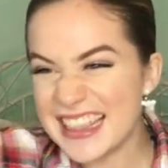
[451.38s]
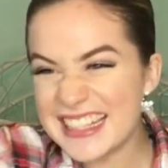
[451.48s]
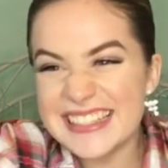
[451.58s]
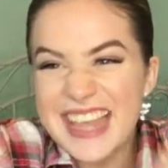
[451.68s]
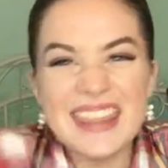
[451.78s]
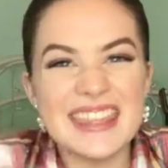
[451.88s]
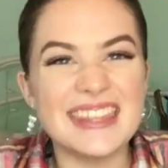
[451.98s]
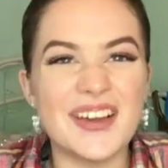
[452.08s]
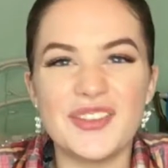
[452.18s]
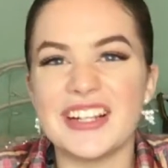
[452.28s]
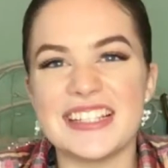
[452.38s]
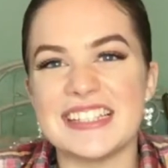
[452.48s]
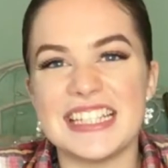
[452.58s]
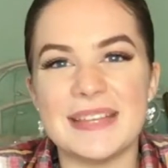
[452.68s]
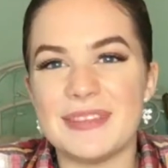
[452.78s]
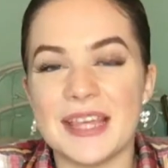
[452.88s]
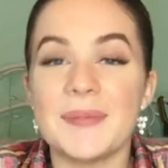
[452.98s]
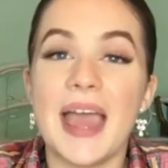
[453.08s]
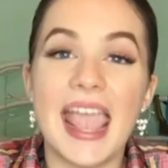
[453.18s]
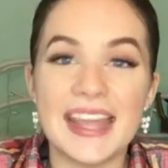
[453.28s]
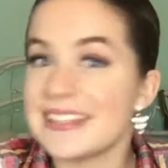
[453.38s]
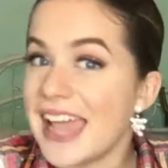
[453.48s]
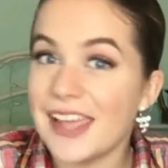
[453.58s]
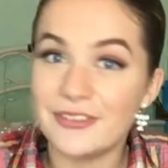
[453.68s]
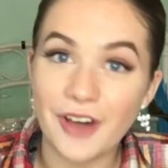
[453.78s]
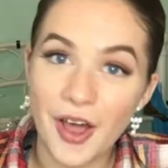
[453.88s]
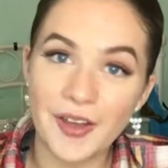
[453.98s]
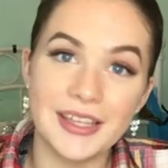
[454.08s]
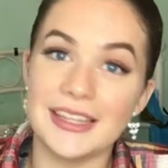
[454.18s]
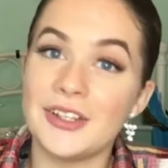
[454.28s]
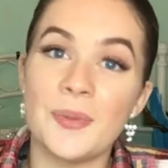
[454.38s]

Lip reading: there's nothing that works to keep them anti-fog.